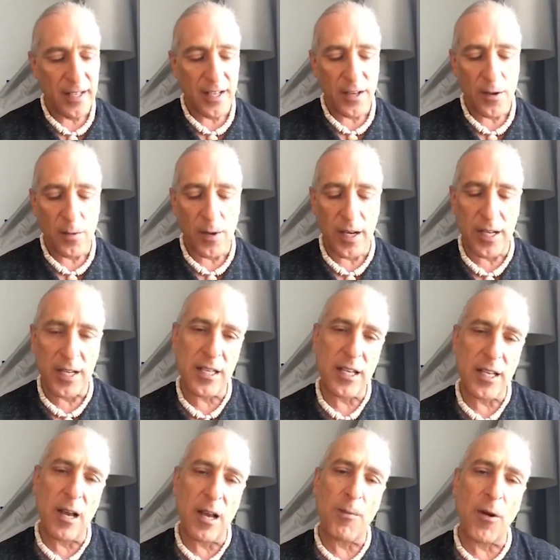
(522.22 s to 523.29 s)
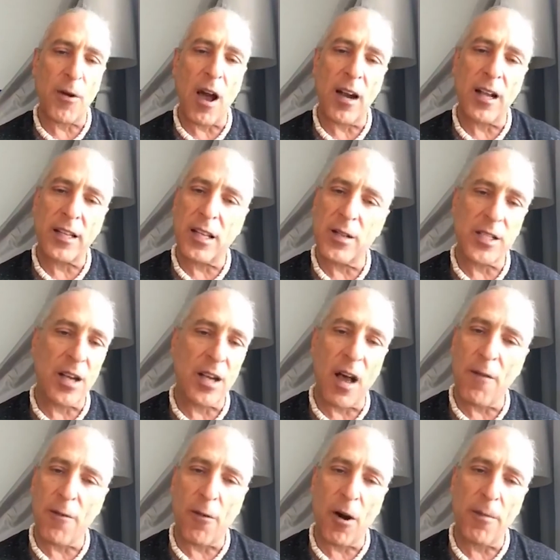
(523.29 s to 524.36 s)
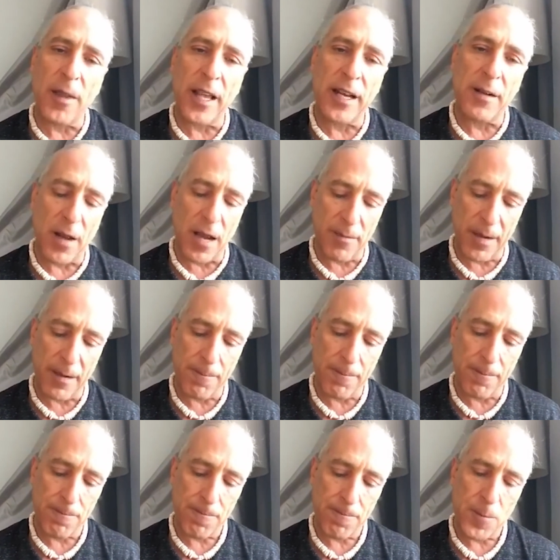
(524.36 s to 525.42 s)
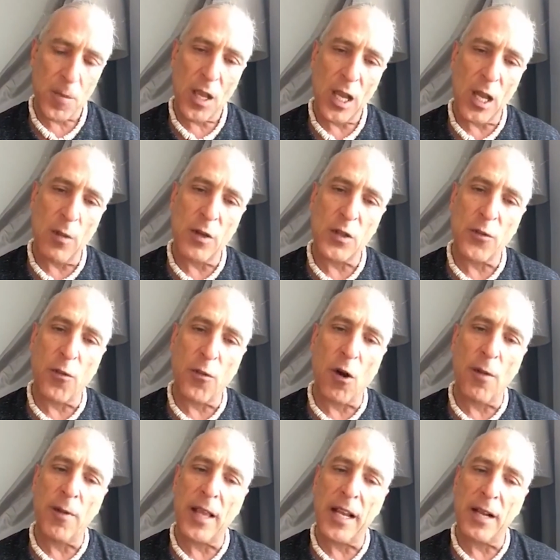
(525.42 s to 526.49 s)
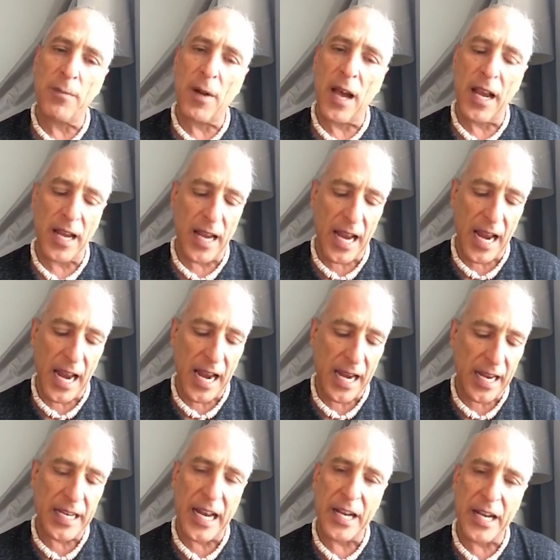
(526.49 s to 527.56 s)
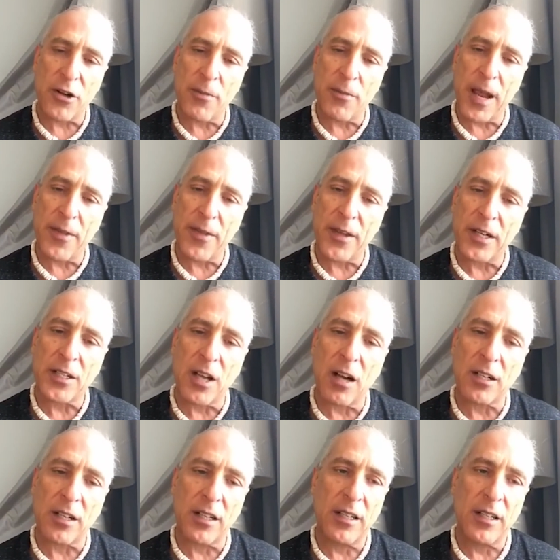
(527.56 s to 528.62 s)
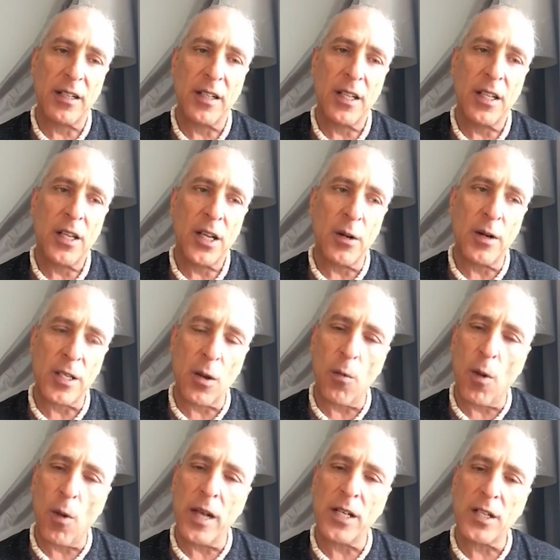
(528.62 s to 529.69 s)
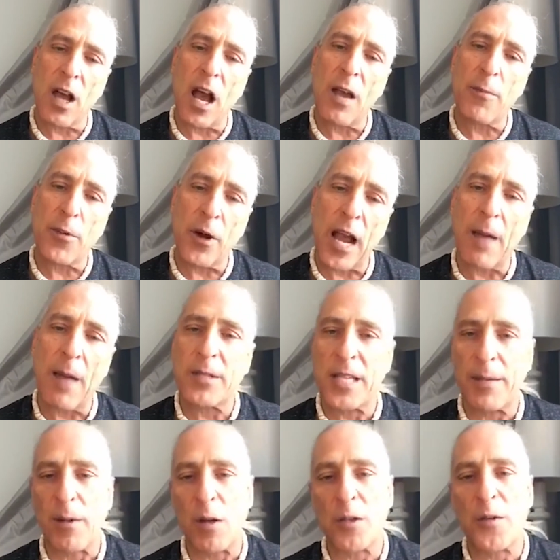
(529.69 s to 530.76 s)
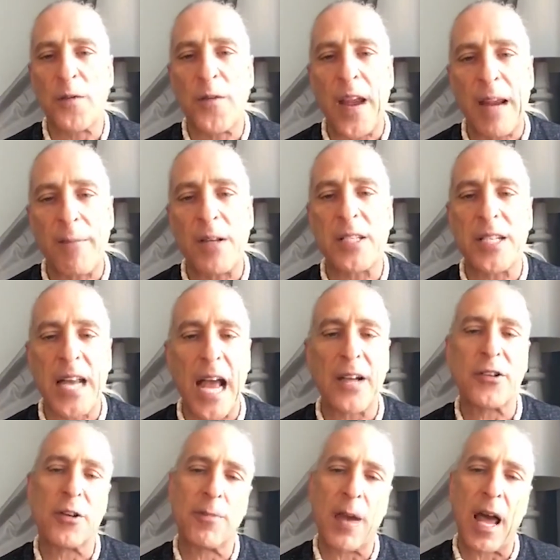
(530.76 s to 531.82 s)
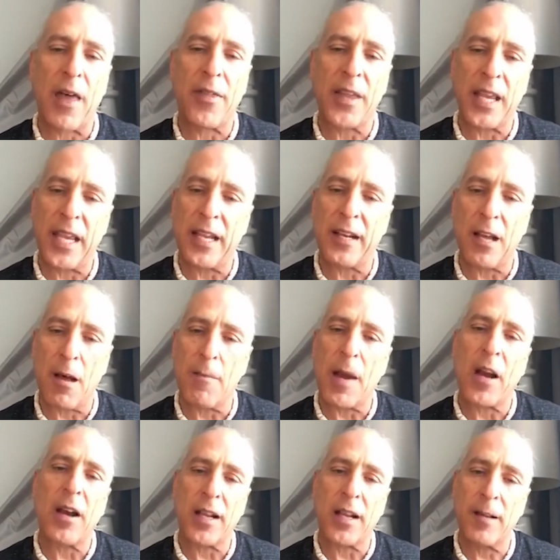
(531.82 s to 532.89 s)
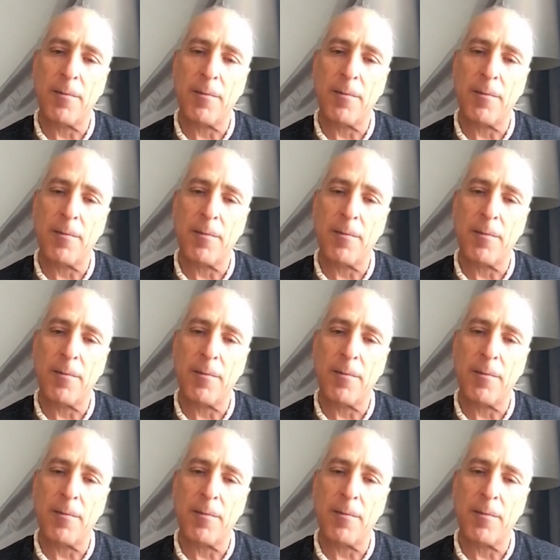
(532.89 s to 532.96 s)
was a product that was not formulated by me. It was formulated by a naturopathic doctor who was at one time perhaps the most famous naturopath in America.